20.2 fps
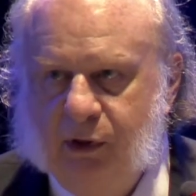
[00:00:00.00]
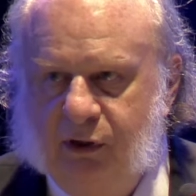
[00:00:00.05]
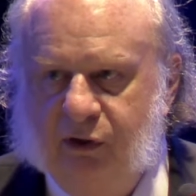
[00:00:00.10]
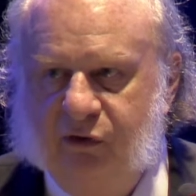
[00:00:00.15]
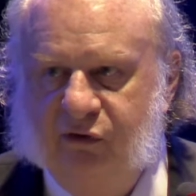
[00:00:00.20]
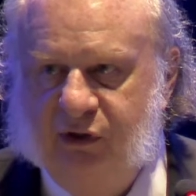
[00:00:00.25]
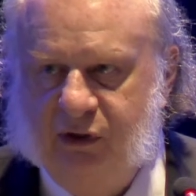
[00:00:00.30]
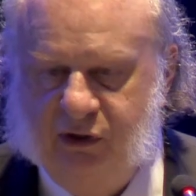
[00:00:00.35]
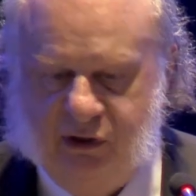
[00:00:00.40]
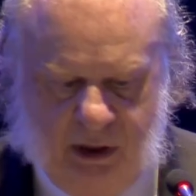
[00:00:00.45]
the
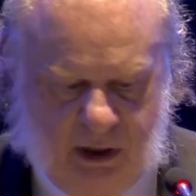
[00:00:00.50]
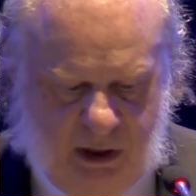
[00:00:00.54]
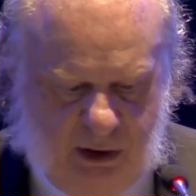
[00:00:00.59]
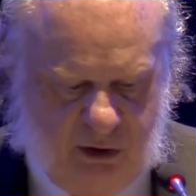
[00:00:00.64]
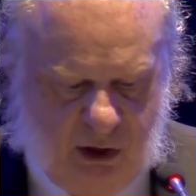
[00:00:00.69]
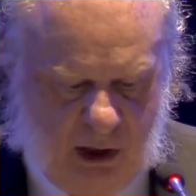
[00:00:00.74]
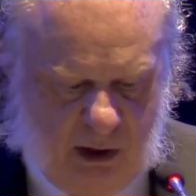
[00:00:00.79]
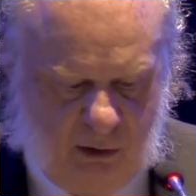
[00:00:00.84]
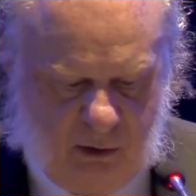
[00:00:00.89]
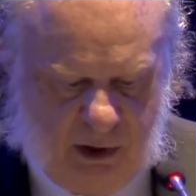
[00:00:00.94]
succeeding
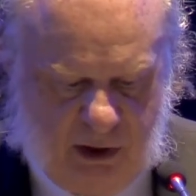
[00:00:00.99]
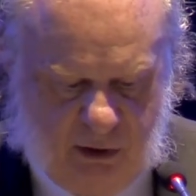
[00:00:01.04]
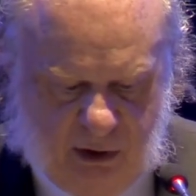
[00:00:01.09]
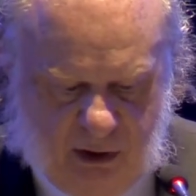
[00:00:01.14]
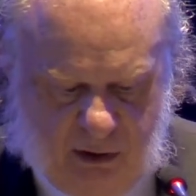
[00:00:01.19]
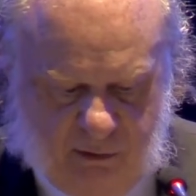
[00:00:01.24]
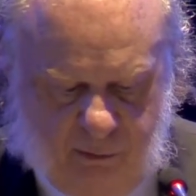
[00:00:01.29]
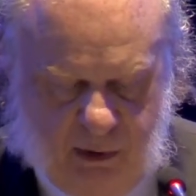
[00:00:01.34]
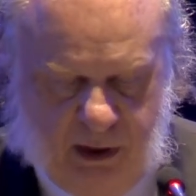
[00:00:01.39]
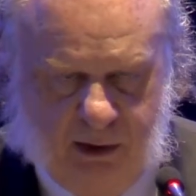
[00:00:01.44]

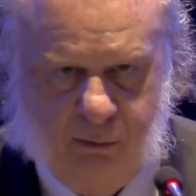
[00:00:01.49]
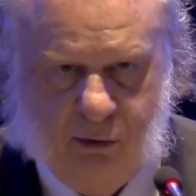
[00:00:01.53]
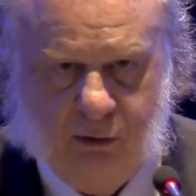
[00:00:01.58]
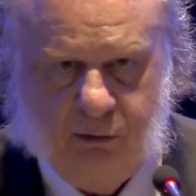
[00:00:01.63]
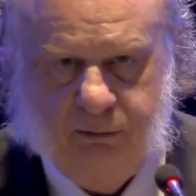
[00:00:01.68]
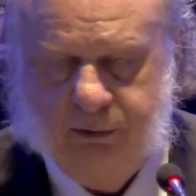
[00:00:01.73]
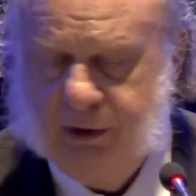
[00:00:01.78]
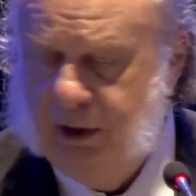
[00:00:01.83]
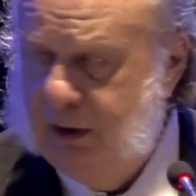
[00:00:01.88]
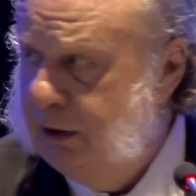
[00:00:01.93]
generation of
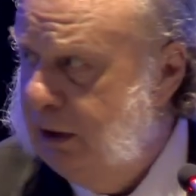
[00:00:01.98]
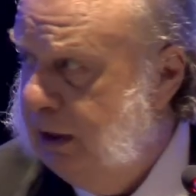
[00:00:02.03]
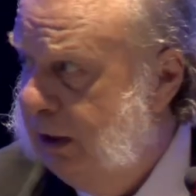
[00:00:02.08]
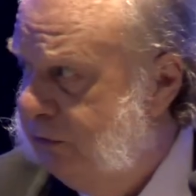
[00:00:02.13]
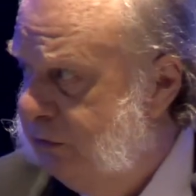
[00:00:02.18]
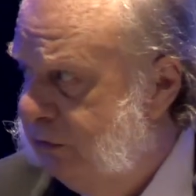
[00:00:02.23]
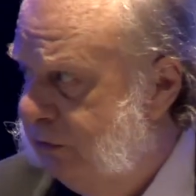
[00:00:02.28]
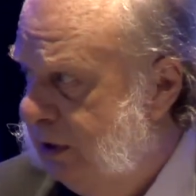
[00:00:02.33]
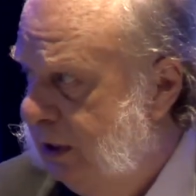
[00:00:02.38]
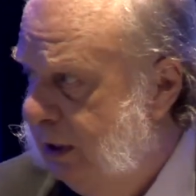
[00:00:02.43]
people, the
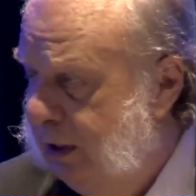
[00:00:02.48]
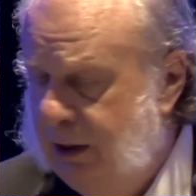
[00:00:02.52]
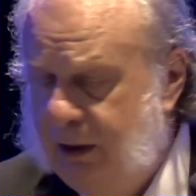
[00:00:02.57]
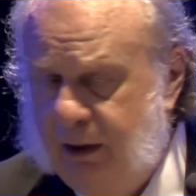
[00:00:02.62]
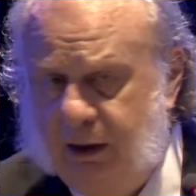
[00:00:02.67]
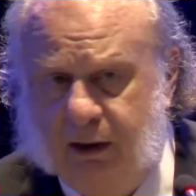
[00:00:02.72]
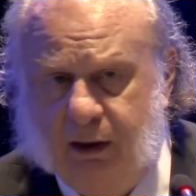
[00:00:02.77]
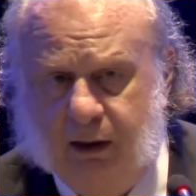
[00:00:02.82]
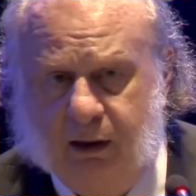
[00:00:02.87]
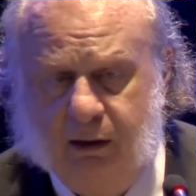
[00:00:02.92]
Internet
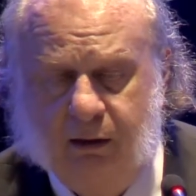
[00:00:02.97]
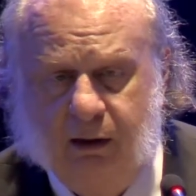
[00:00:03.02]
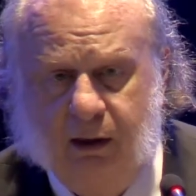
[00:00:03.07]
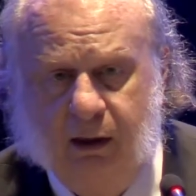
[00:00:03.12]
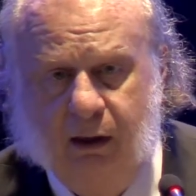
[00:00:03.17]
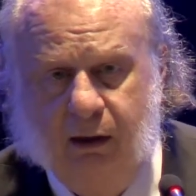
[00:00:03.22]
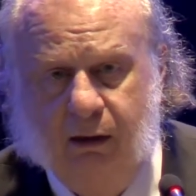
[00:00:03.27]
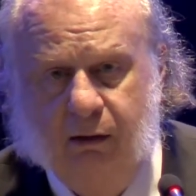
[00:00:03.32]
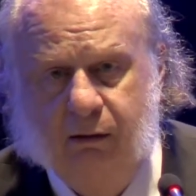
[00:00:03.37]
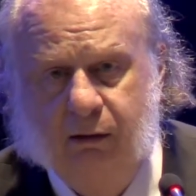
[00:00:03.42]
Society
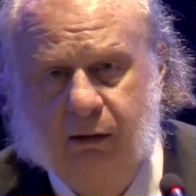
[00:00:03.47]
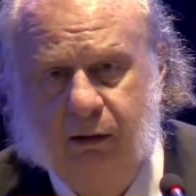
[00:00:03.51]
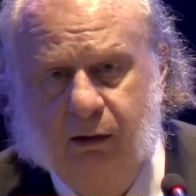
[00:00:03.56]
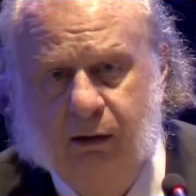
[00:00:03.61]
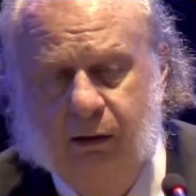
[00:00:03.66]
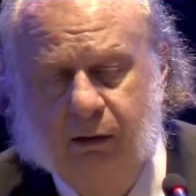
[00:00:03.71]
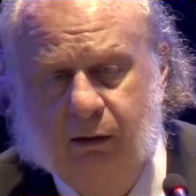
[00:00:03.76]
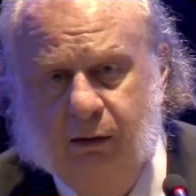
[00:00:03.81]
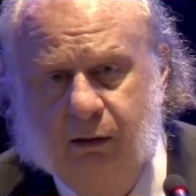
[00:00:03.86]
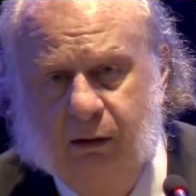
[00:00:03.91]
and
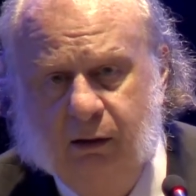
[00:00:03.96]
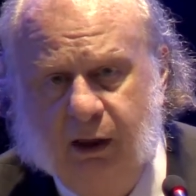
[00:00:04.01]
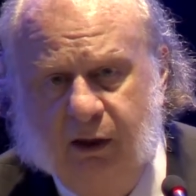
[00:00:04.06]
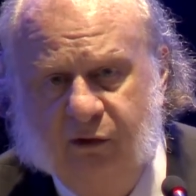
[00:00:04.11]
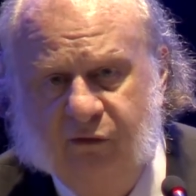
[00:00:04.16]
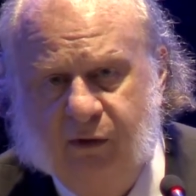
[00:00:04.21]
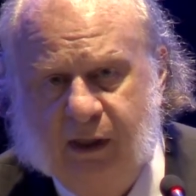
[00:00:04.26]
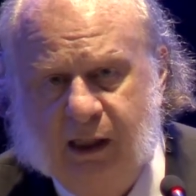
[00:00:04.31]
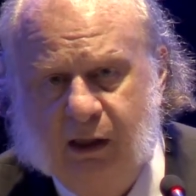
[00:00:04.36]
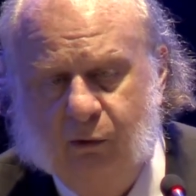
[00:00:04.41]

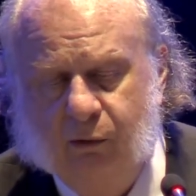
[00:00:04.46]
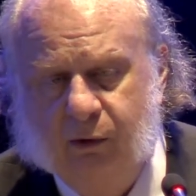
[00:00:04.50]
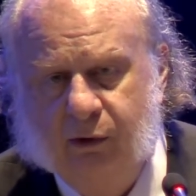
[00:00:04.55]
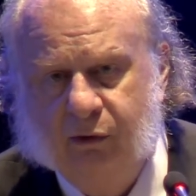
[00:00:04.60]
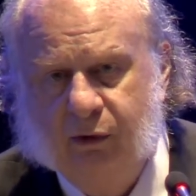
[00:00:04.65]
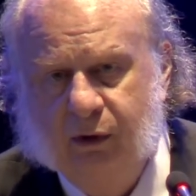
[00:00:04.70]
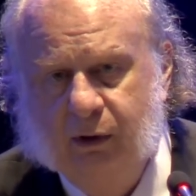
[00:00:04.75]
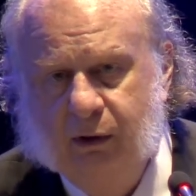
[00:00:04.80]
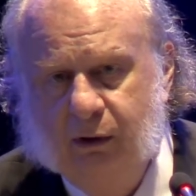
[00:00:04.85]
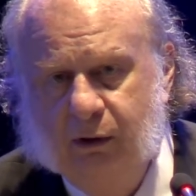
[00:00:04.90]
its
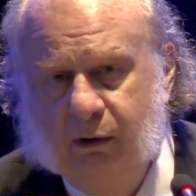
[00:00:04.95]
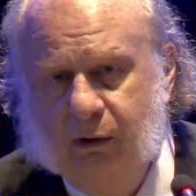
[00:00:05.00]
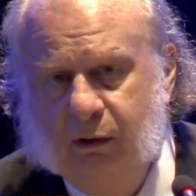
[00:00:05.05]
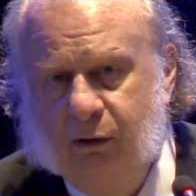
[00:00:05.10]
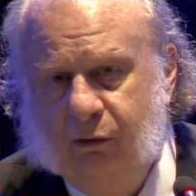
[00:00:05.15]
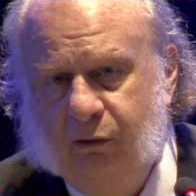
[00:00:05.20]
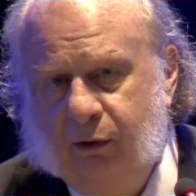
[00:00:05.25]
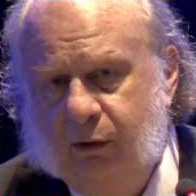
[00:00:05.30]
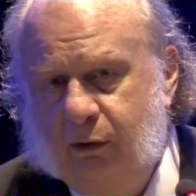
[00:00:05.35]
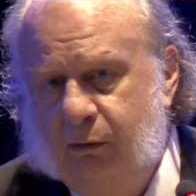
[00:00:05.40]
followers,
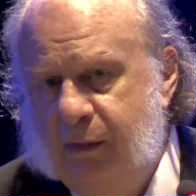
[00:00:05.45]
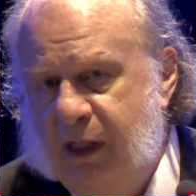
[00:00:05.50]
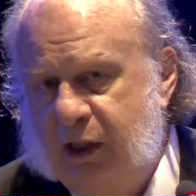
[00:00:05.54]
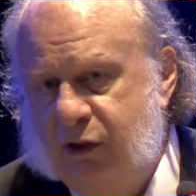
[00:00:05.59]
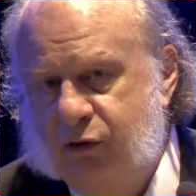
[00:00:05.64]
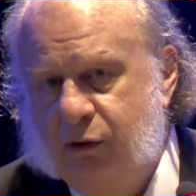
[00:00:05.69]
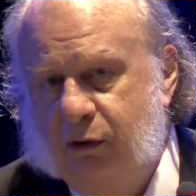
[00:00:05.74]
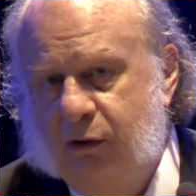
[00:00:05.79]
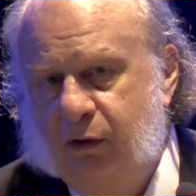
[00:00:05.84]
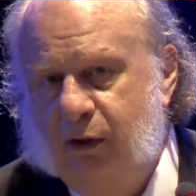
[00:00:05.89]
to
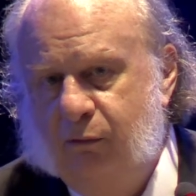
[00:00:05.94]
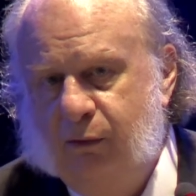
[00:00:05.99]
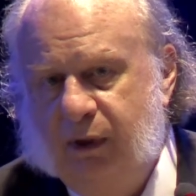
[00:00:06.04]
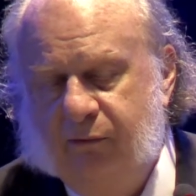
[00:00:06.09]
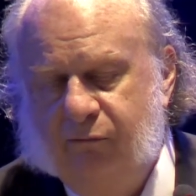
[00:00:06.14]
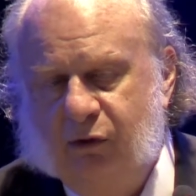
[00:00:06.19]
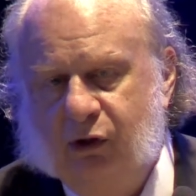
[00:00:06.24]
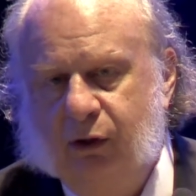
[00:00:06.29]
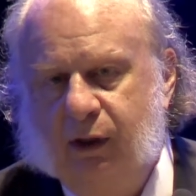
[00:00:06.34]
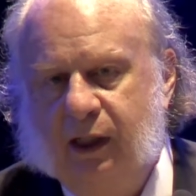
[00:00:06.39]
make sure that we
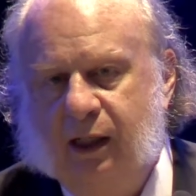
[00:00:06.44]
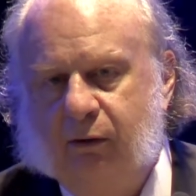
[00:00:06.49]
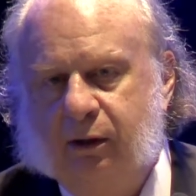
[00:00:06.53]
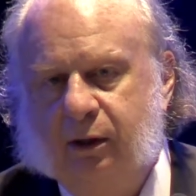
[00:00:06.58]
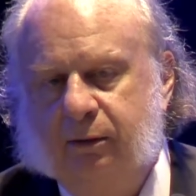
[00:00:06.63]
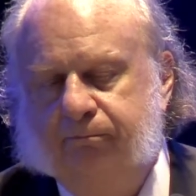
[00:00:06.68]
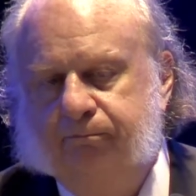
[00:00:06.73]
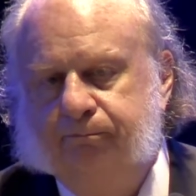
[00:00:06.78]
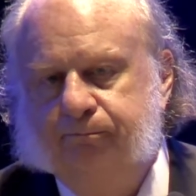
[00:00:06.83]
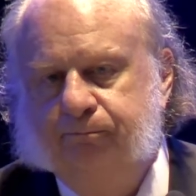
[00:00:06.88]
have a good
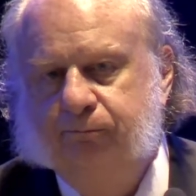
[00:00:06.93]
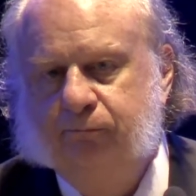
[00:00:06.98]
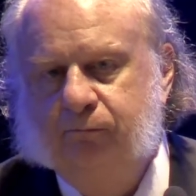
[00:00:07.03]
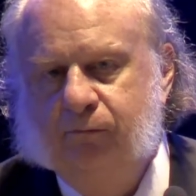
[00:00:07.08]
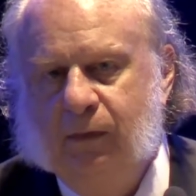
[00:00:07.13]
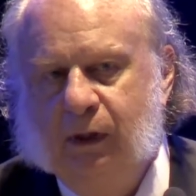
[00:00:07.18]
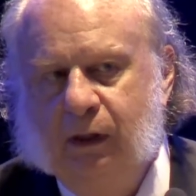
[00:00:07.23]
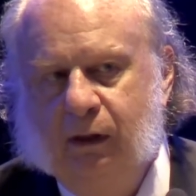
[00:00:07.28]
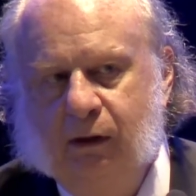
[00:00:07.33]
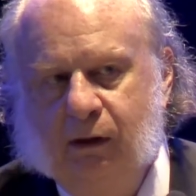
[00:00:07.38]
outcome.
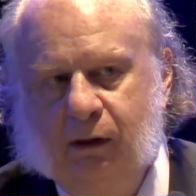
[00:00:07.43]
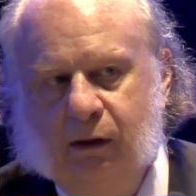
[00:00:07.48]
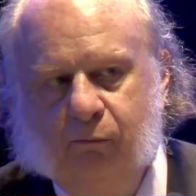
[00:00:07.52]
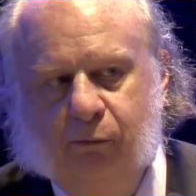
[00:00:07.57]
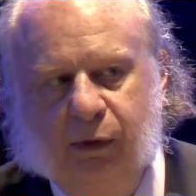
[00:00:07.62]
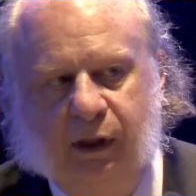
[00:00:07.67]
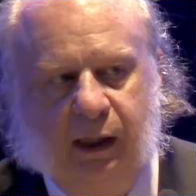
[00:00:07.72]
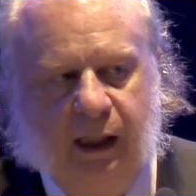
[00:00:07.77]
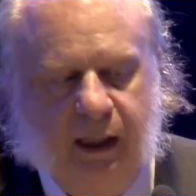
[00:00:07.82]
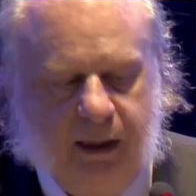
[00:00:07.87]

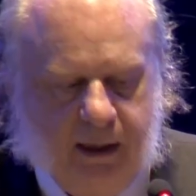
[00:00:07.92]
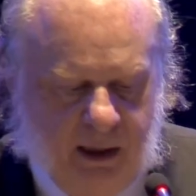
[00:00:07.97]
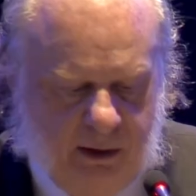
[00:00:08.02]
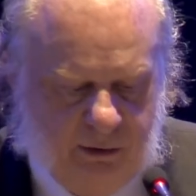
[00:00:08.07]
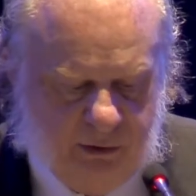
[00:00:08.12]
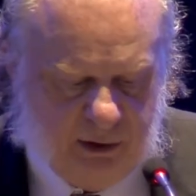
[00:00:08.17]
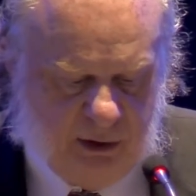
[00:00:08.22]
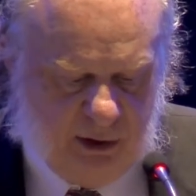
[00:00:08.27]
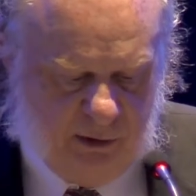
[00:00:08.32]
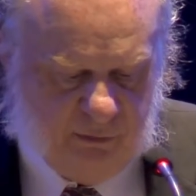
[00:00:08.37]
But in any
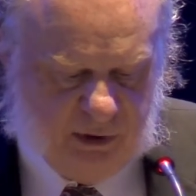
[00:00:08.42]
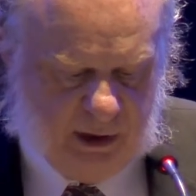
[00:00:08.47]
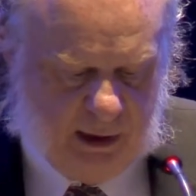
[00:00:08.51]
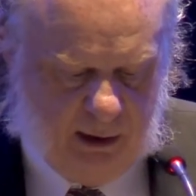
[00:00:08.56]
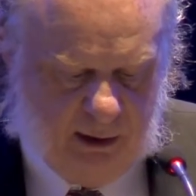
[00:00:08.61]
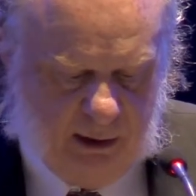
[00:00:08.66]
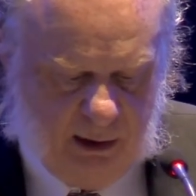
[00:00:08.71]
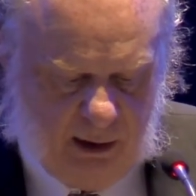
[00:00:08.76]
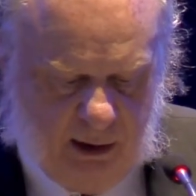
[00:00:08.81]
case, enough said.